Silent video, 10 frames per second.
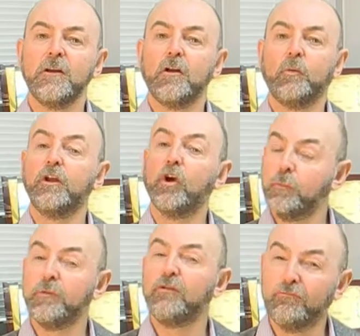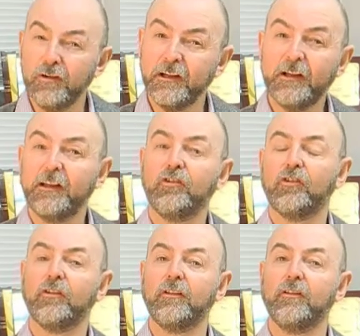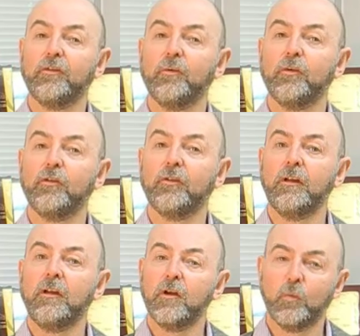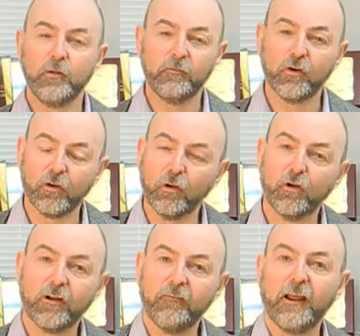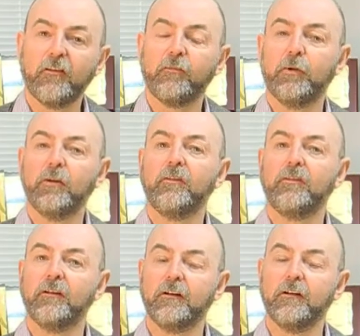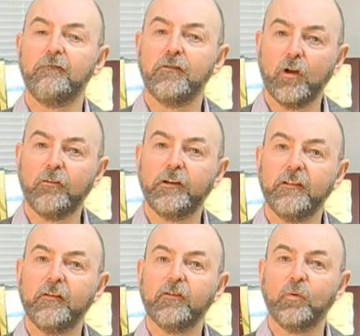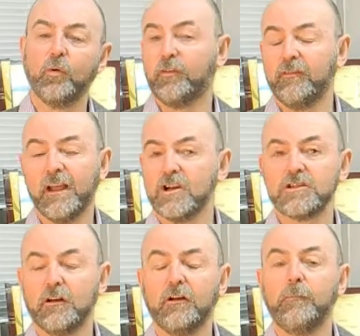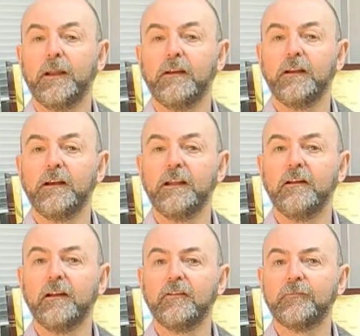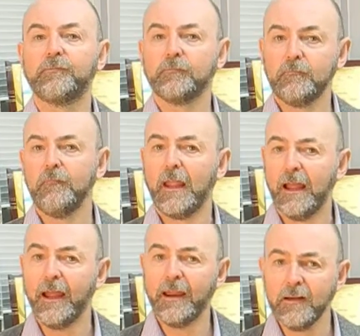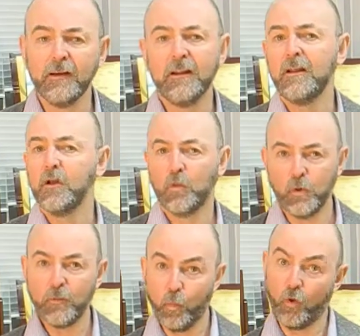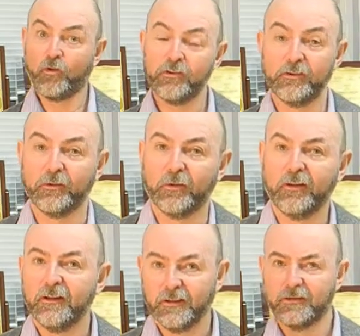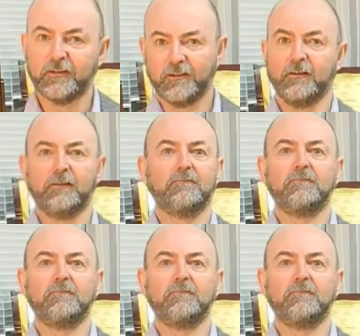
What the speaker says: We hope you really enjoy this course. We've got a lot of experts that are involved in this course, national opinion leaders, and we want you to